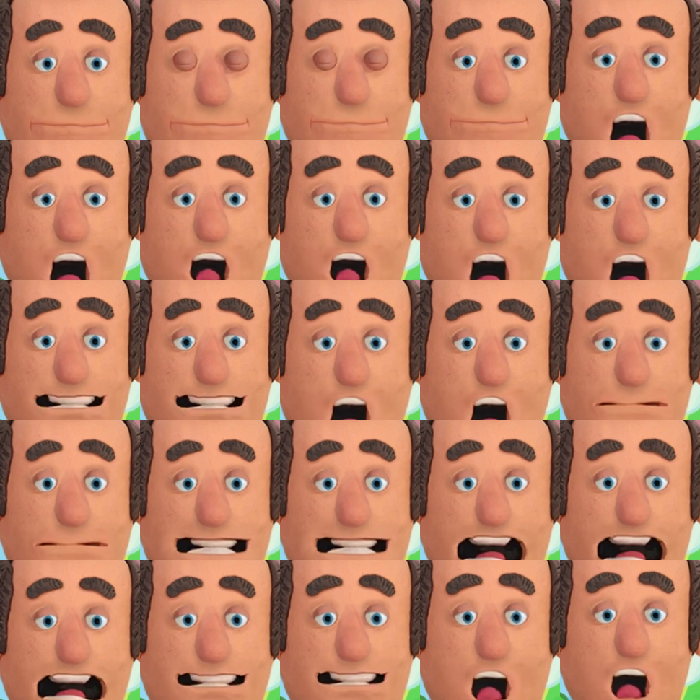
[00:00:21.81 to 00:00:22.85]
There are some
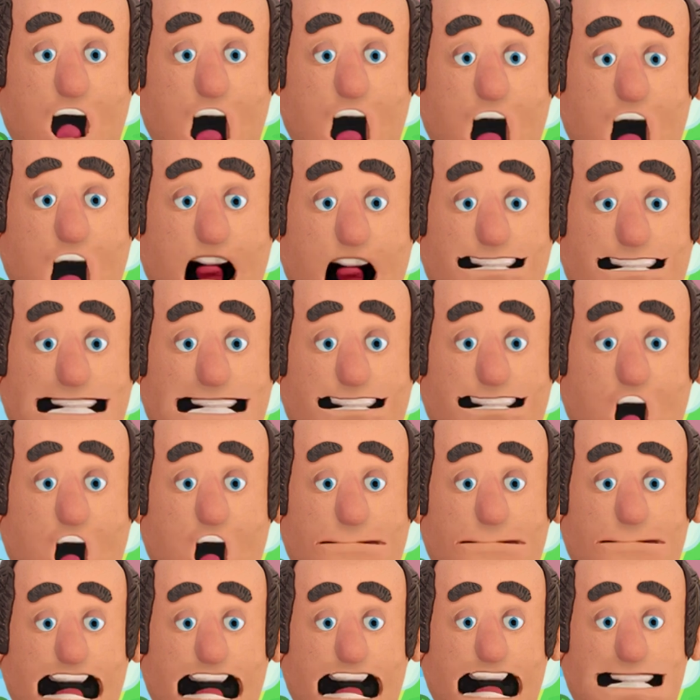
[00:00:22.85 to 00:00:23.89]
natural and
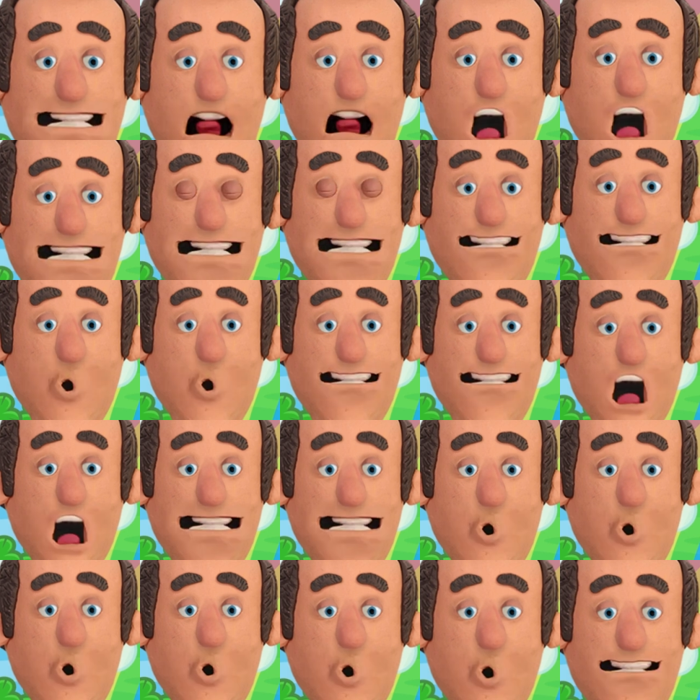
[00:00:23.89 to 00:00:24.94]
homemade things you can
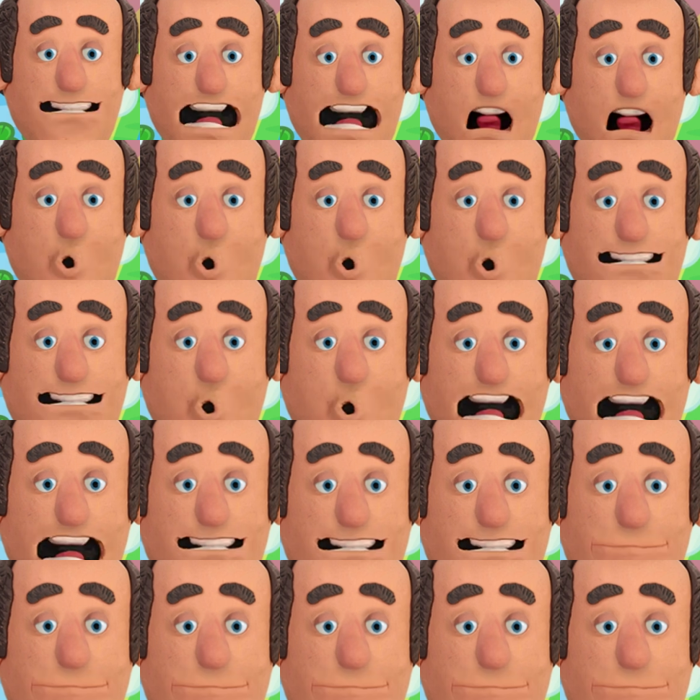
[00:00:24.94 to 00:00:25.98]
do to lose
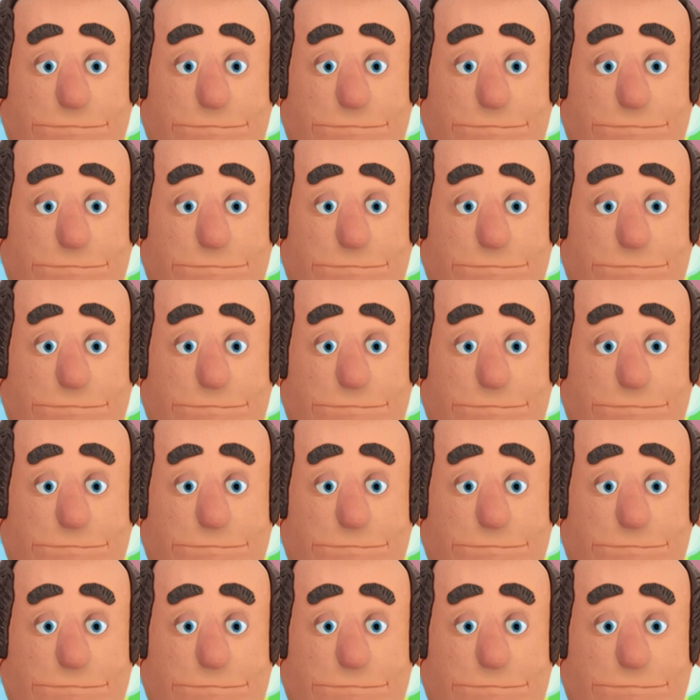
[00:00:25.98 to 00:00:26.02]
weight.